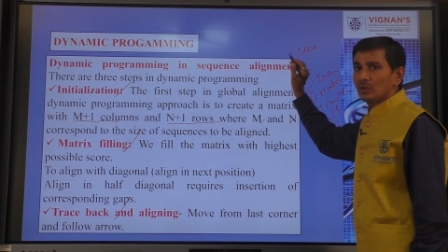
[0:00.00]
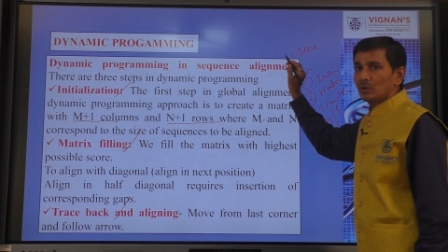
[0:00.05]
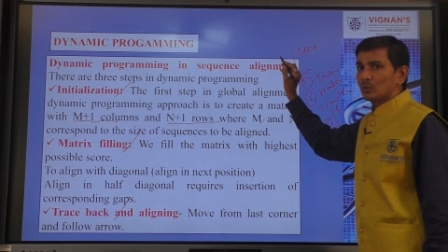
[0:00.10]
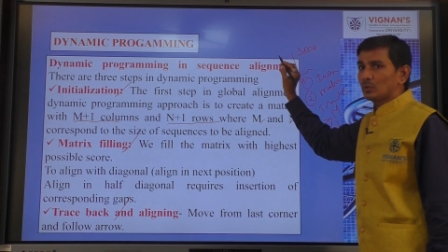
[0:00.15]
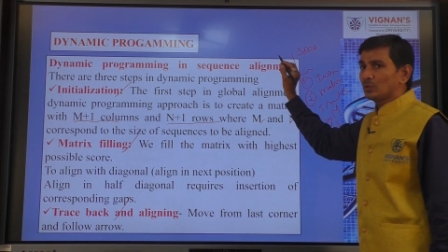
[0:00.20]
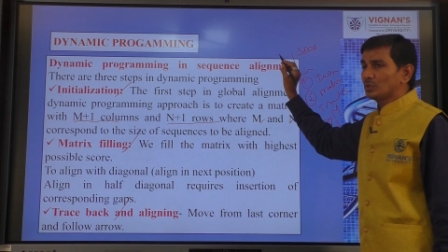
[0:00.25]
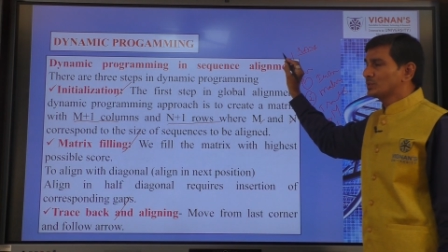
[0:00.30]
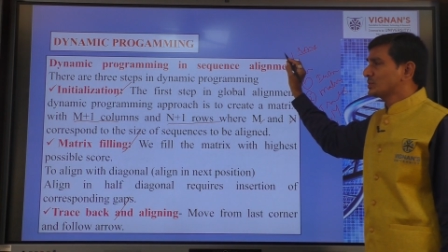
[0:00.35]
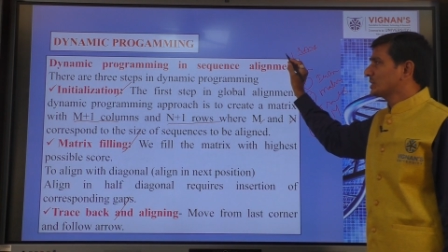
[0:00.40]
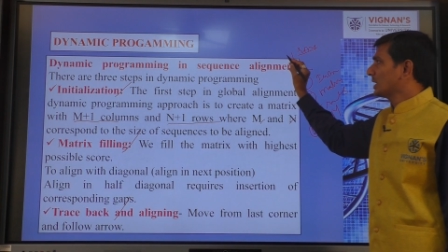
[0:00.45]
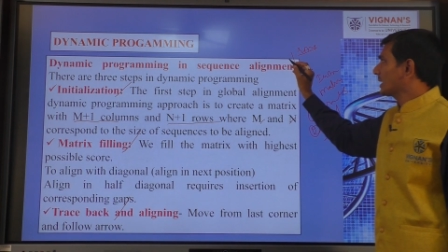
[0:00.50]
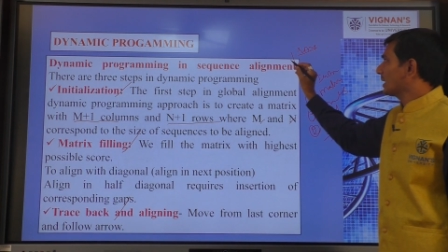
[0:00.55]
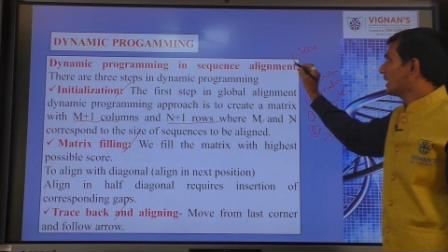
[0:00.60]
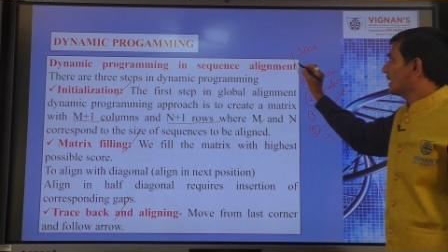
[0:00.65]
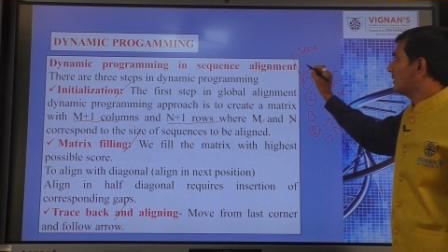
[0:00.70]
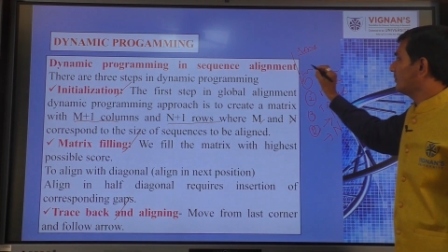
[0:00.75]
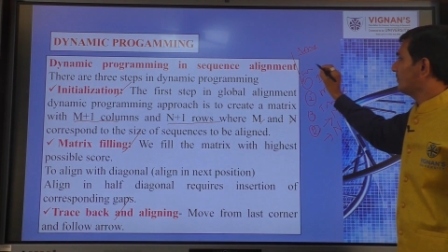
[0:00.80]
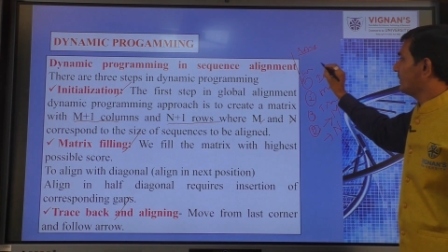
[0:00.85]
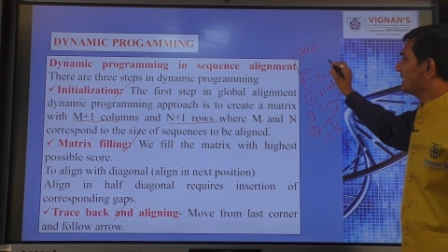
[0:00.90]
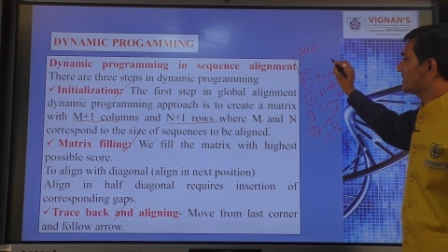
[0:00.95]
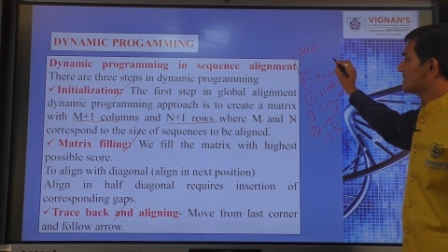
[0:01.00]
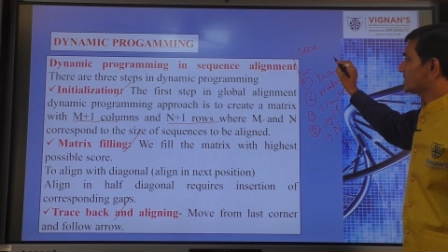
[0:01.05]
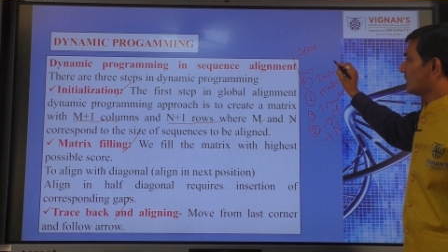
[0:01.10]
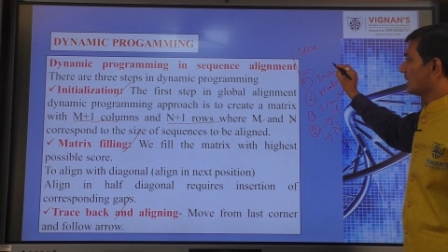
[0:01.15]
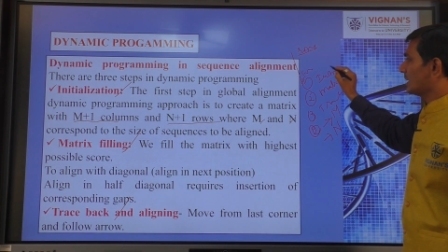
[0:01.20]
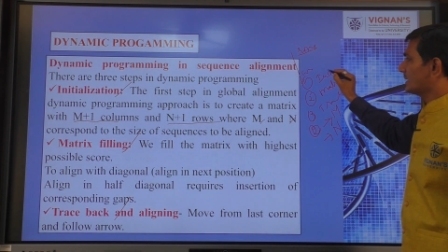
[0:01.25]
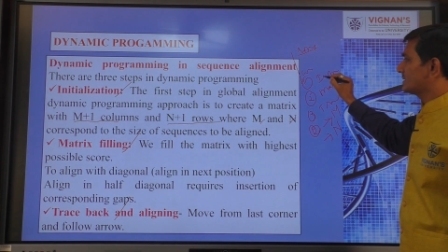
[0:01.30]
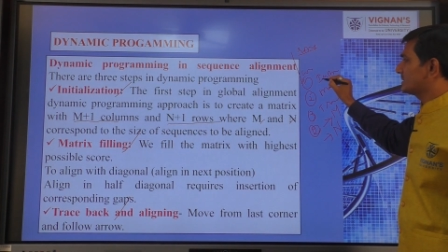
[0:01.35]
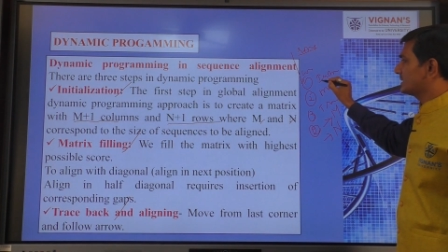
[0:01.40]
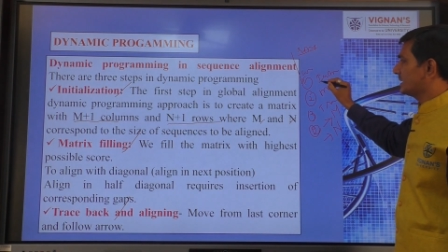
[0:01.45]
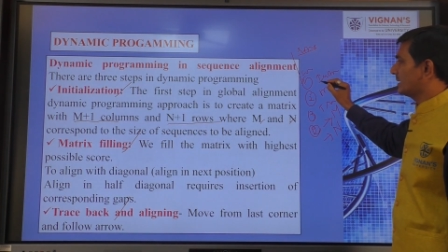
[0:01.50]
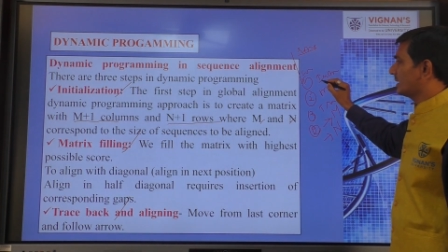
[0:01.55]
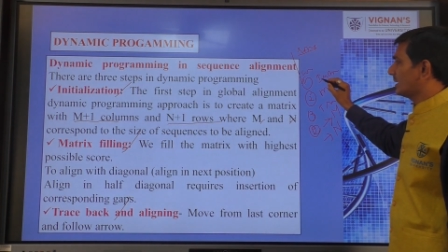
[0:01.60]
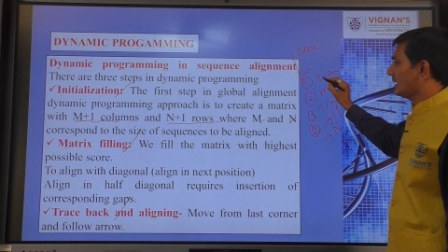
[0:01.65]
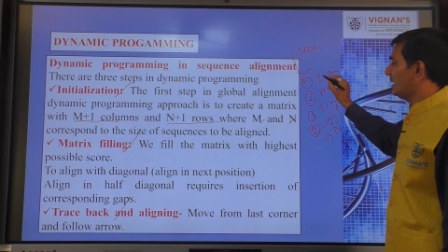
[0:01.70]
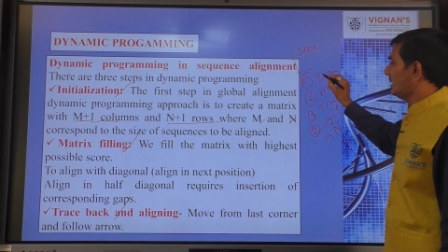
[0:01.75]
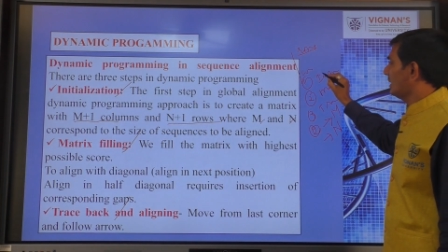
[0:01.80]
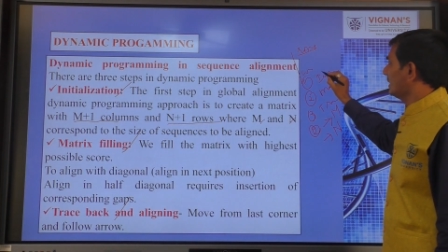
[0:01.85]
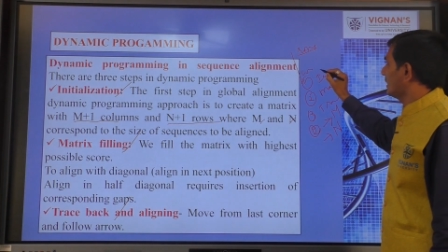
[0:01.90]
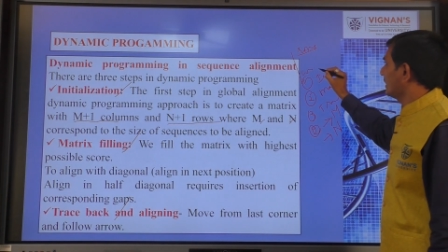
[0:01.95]
rows are always
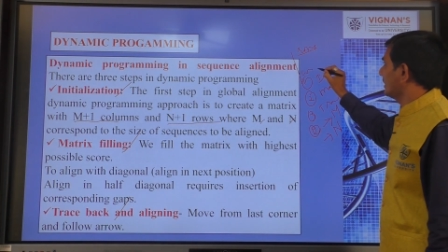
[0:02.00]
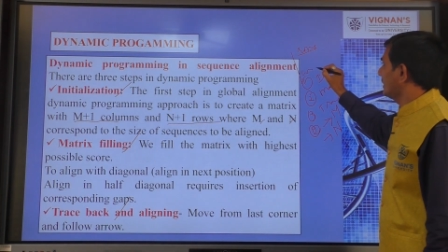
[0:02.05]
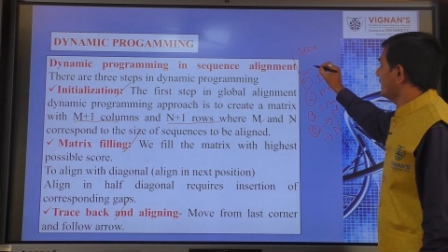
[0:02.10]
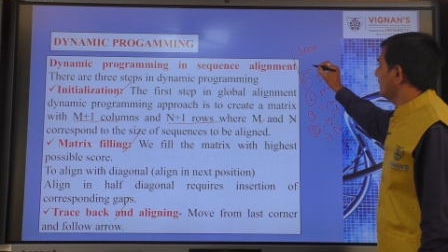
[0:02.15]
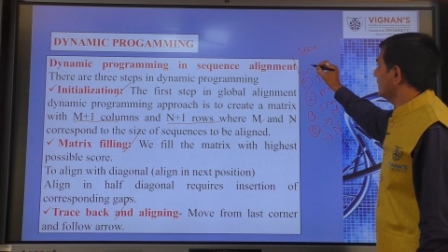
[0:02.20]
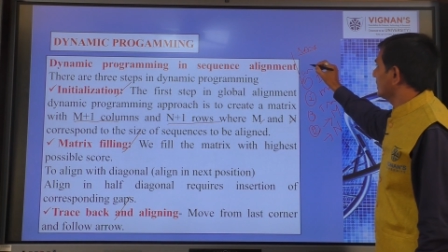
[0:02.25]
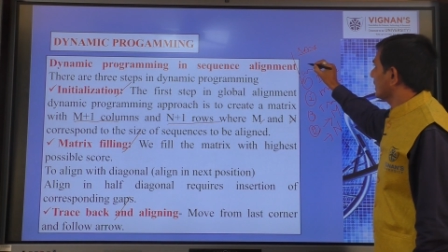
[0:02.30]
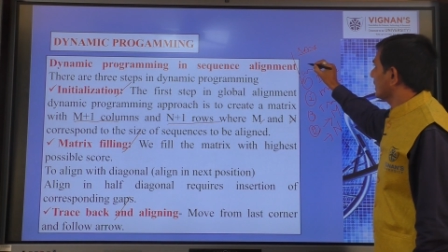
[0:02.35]
horizontal and then